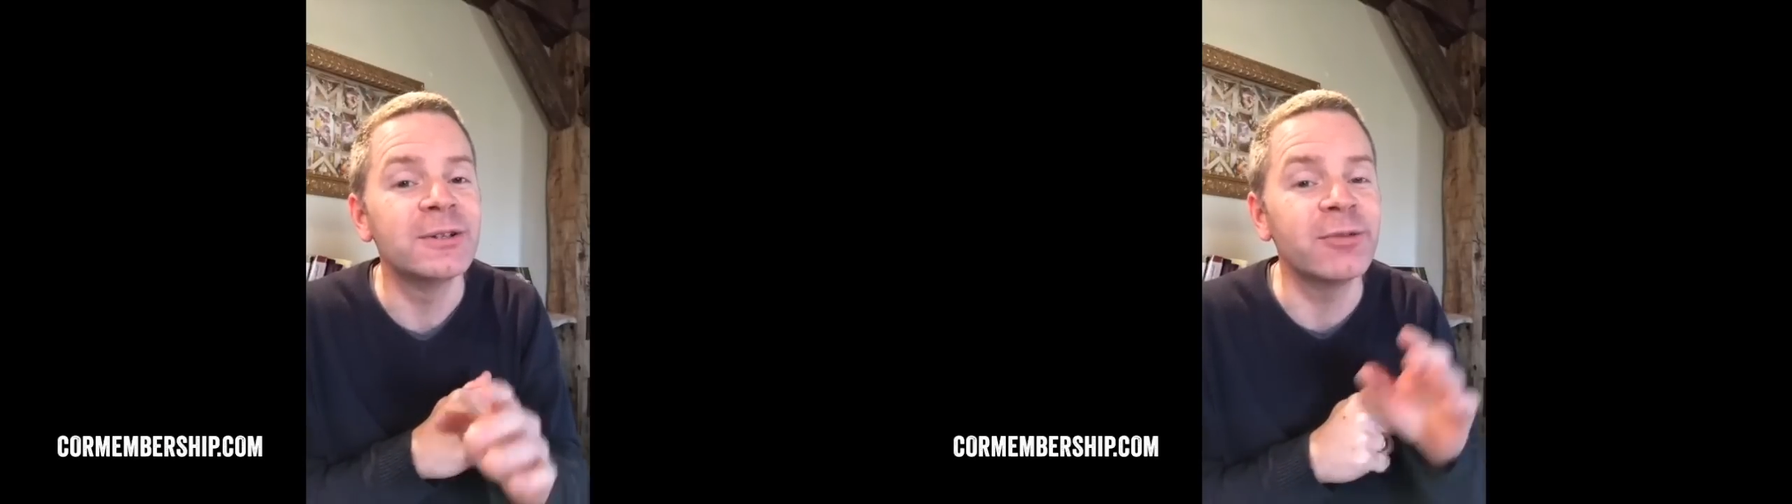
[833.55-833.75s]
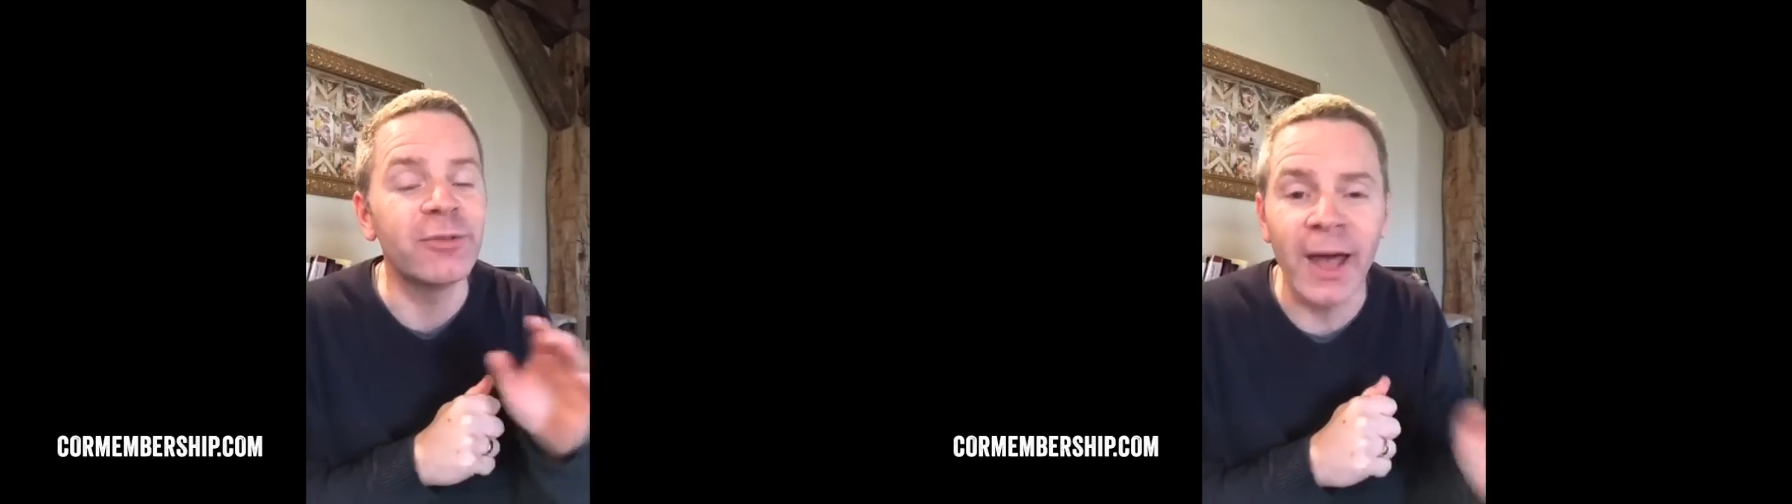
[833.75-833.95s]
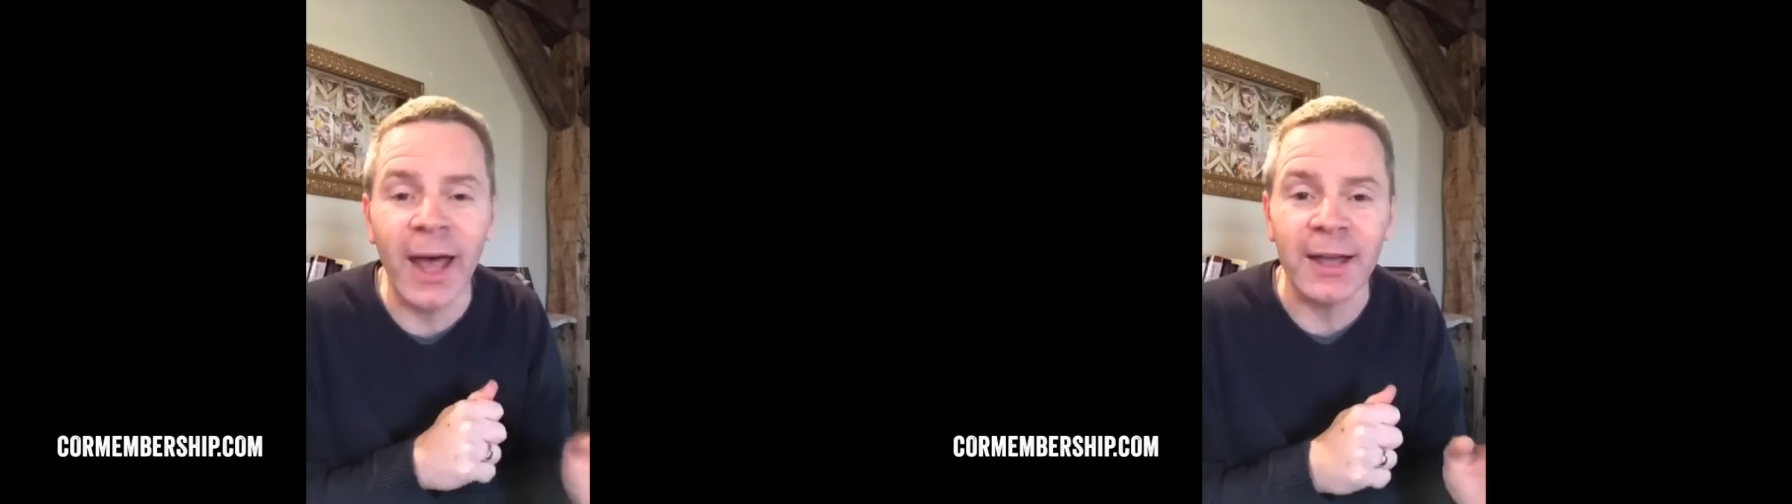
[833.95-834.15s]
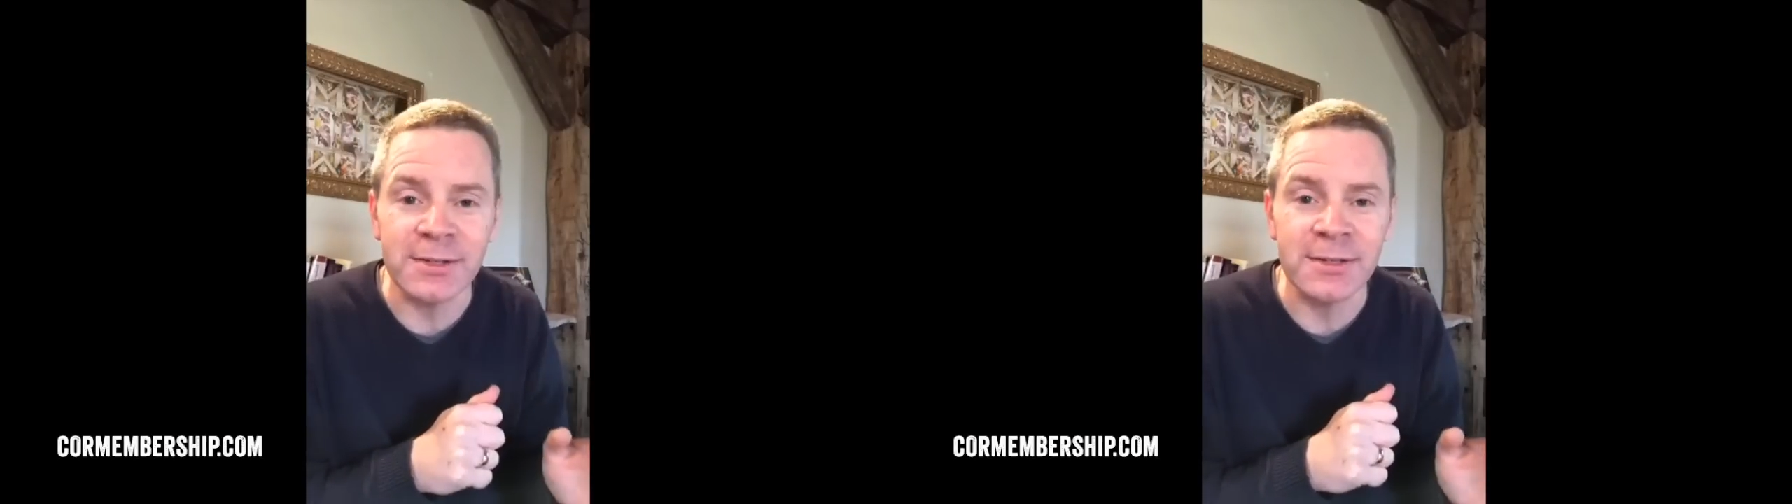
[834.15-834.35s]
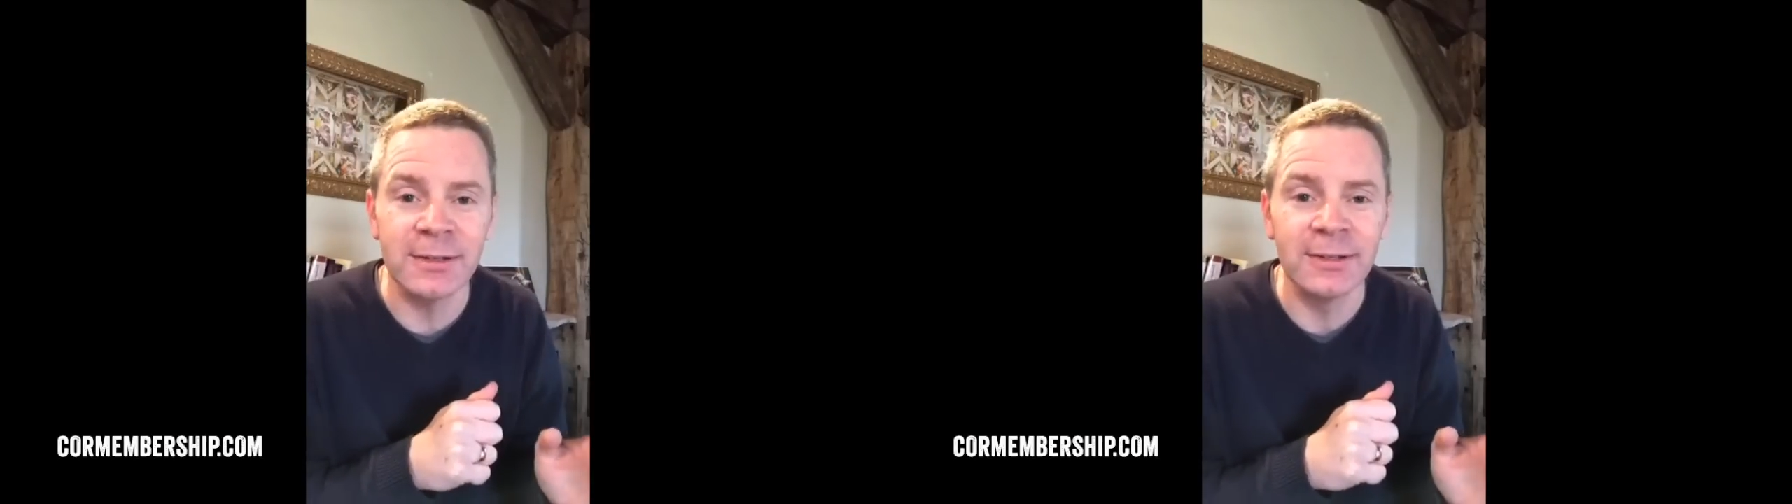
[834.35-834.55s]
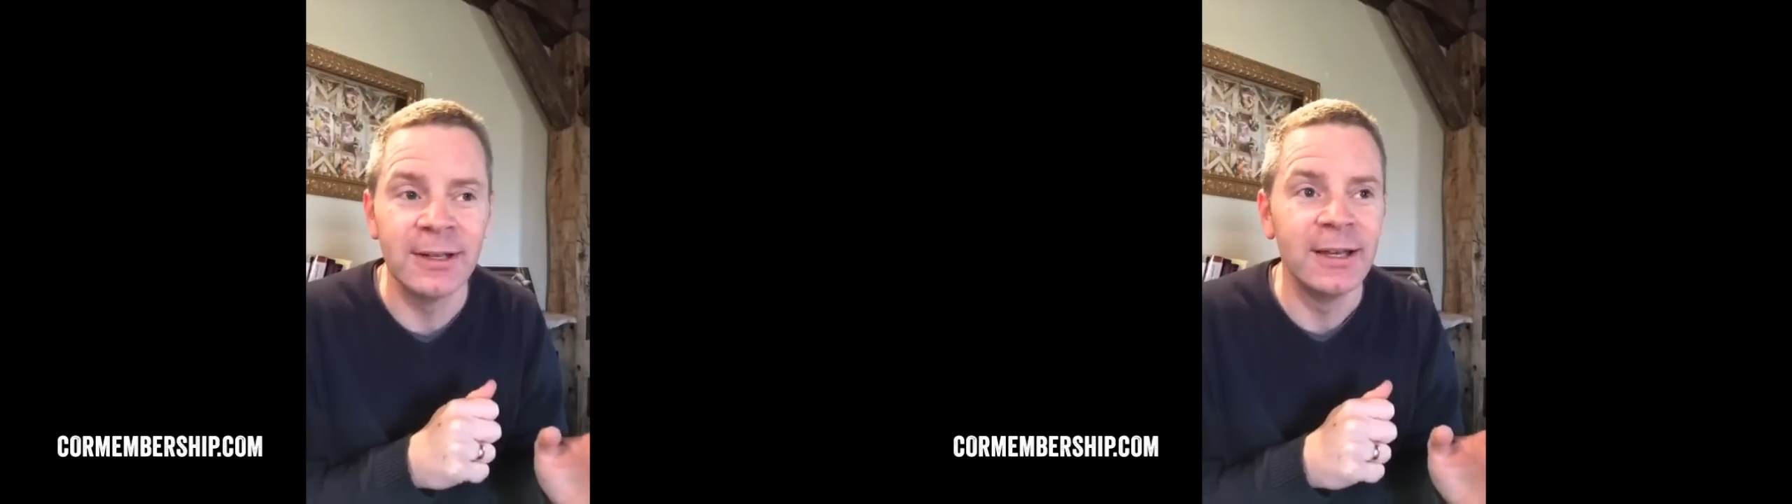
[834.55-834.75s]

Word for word: to fast.